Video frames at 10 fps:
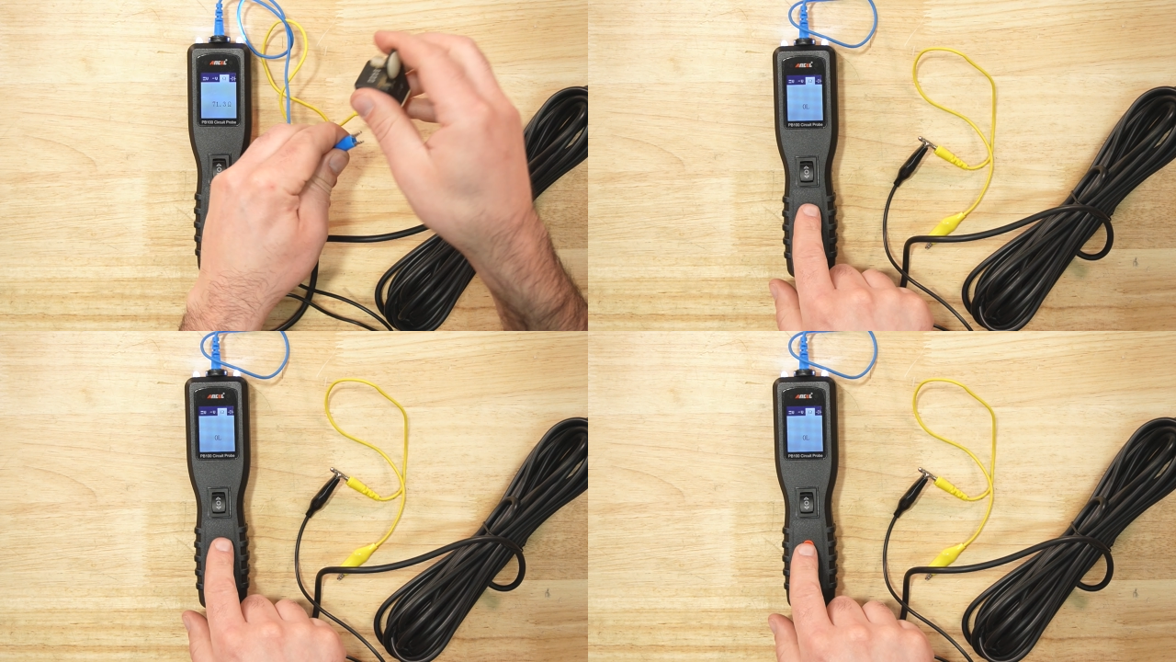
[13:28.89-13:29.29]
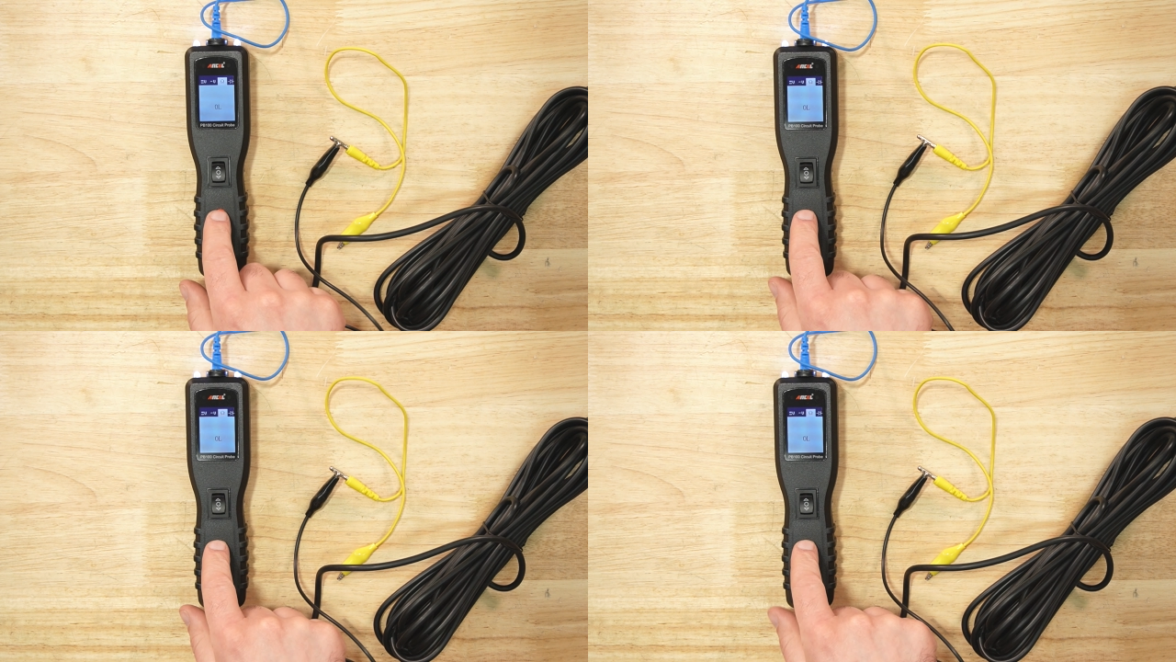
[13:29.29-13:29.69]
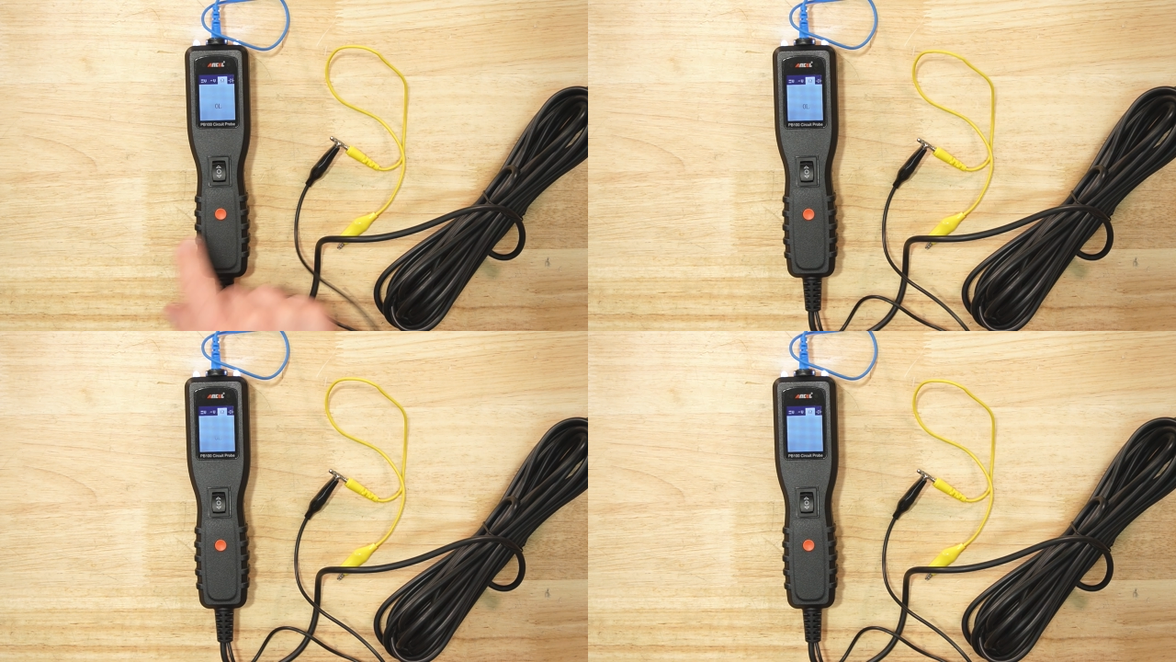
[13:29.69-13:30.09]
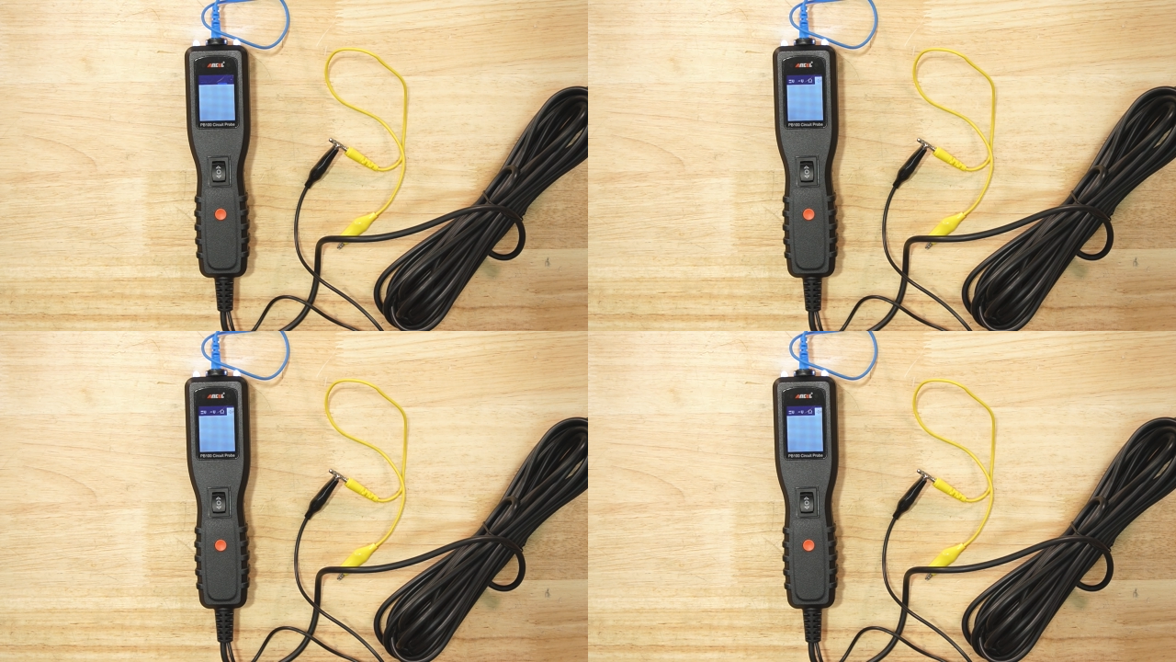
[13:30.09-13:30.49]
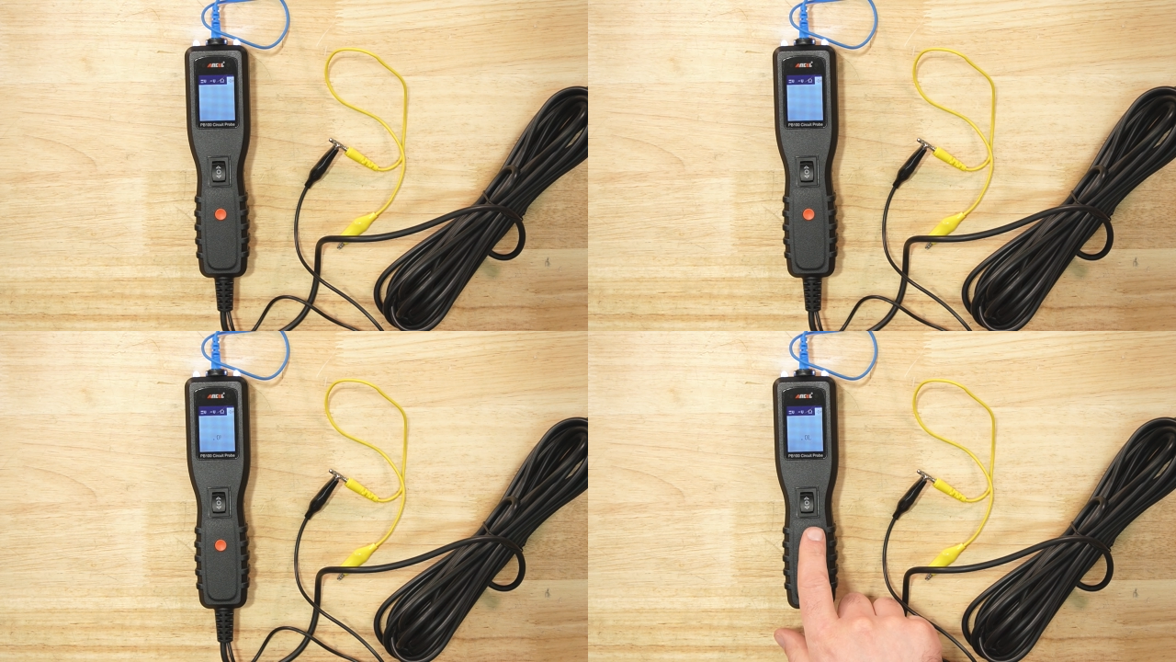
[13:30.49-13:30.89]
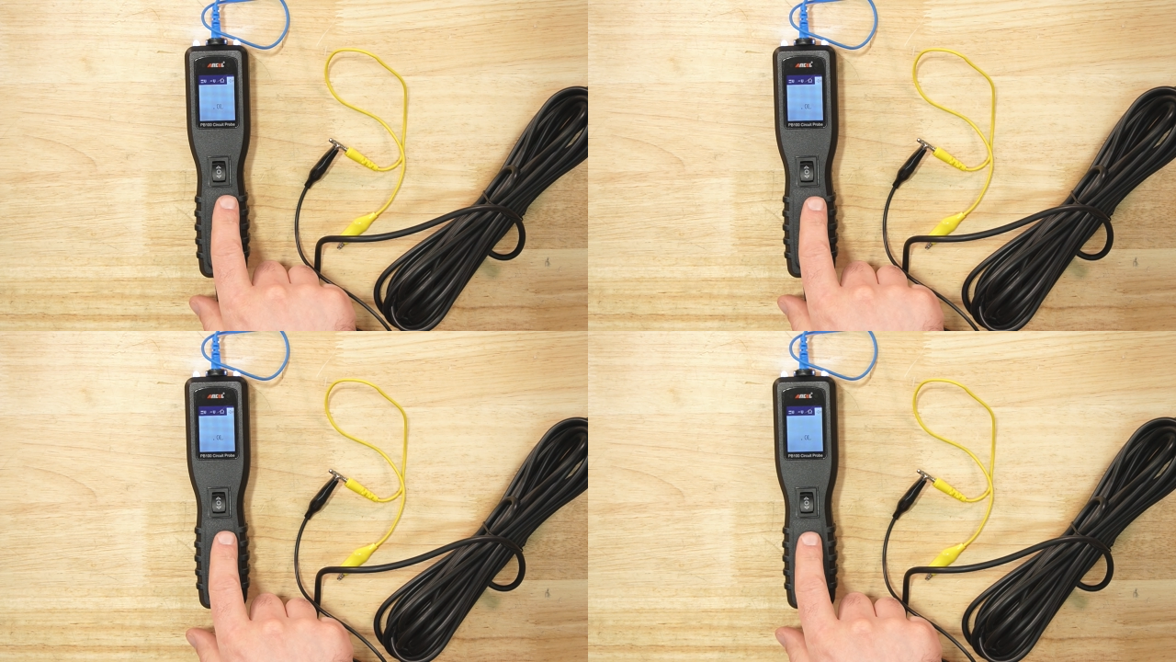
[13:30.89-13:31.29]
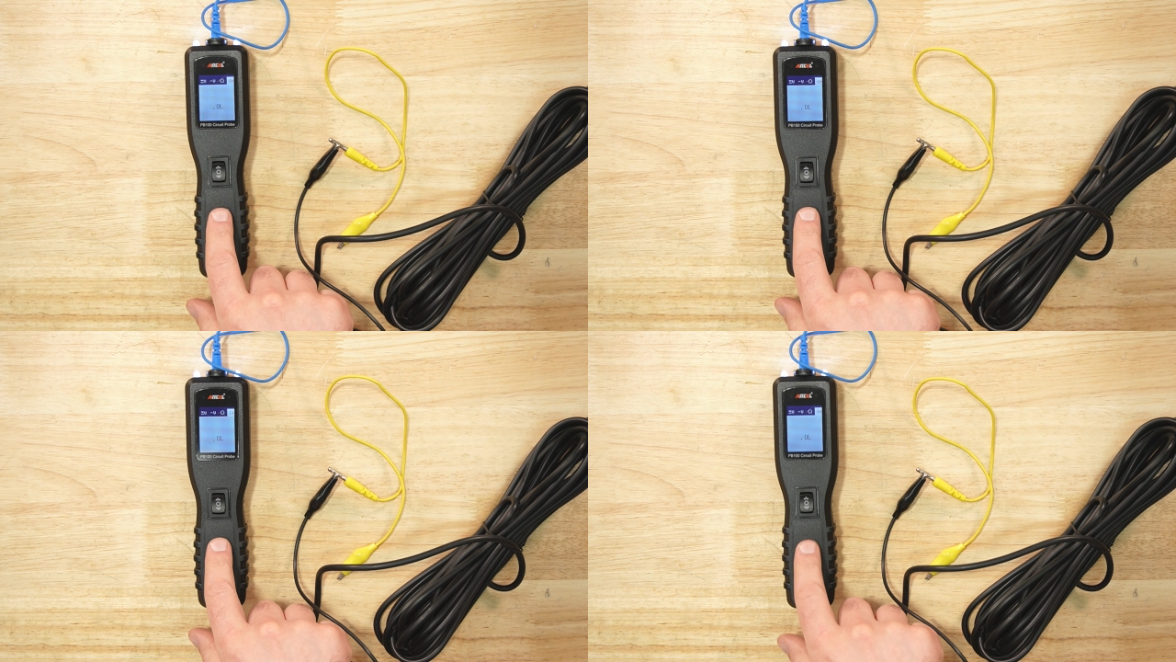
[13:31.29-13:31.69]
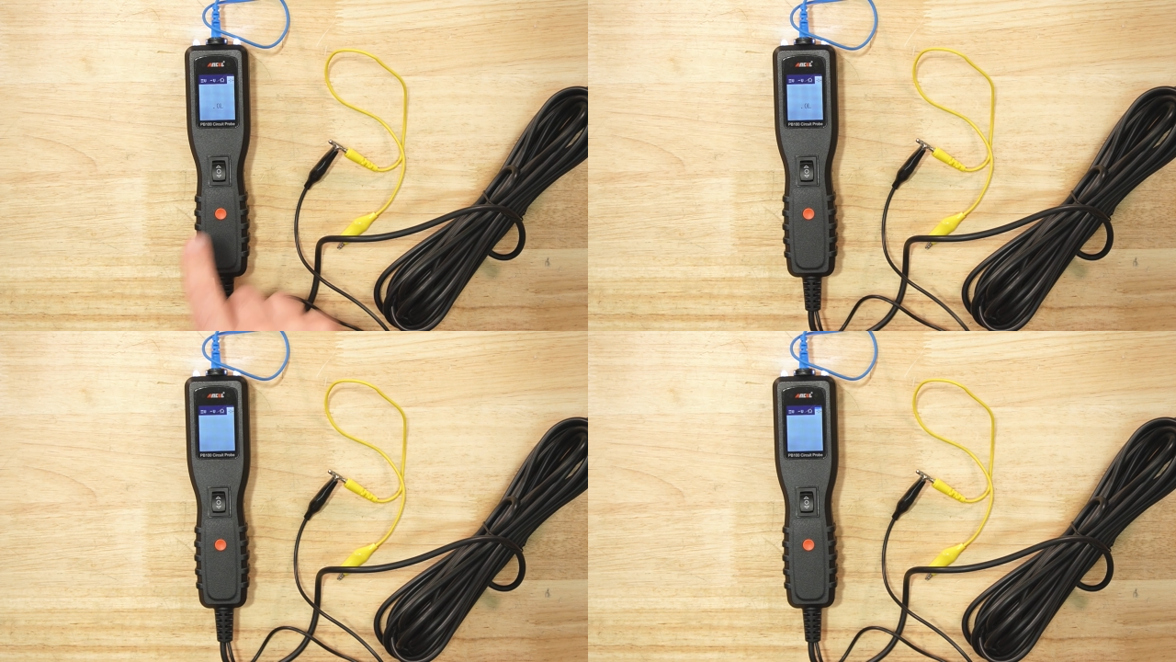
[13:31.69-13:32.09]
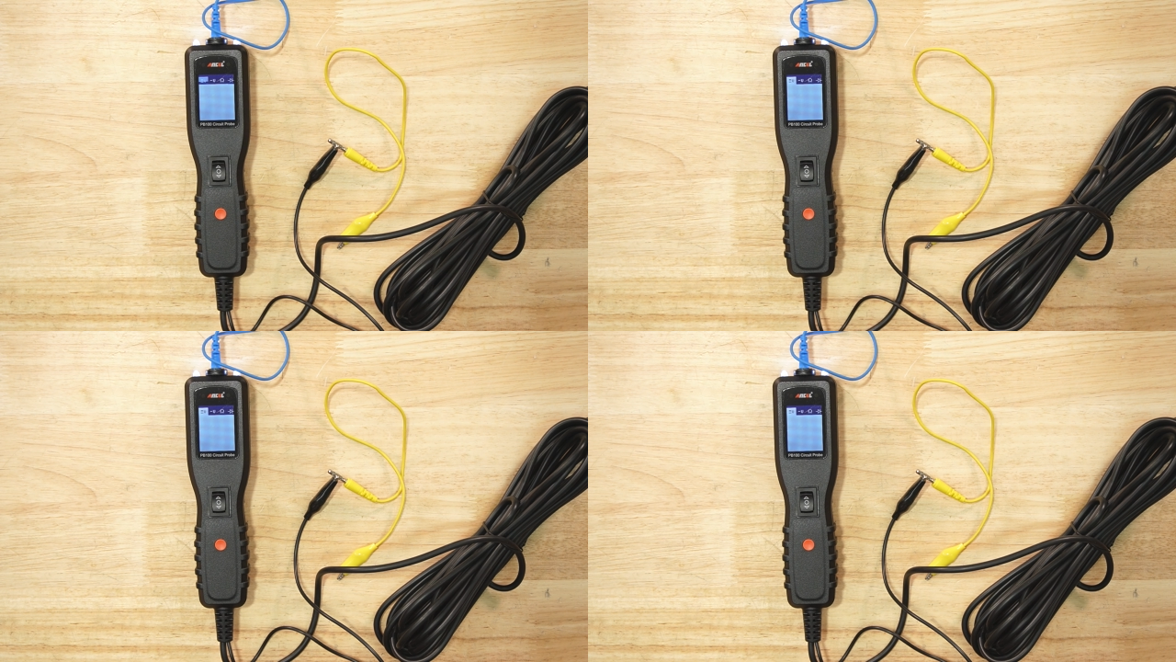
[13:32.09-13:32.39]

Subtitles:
[unreadable: no face in view]